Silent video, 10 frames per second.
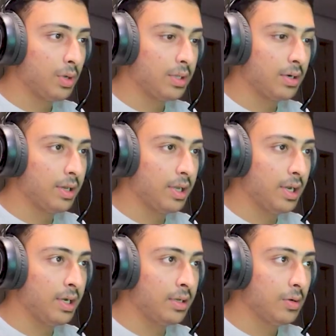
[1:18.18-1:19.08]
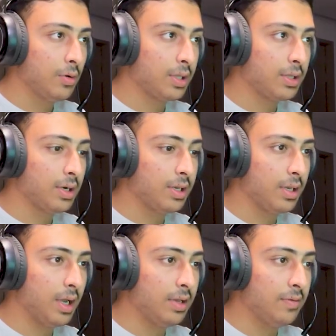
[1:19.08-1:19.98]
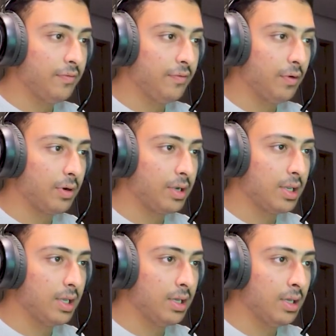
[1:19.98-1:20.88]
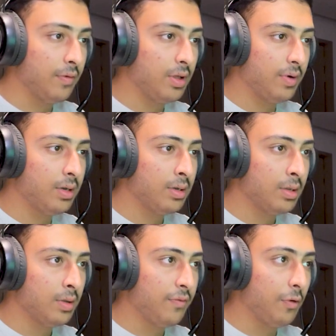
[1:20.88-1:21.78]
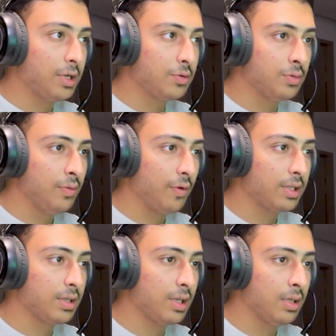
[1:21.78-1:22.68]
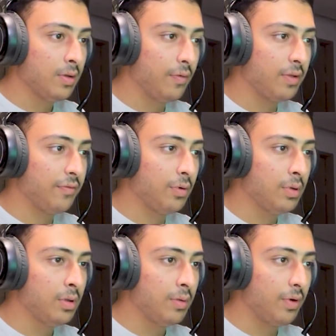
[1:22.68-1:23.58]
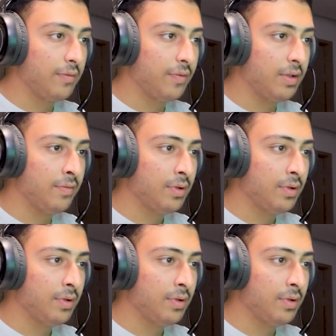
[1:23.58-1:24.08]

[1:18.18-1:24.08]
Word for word: okay 38 okay 39 40 41 42 43 44 45,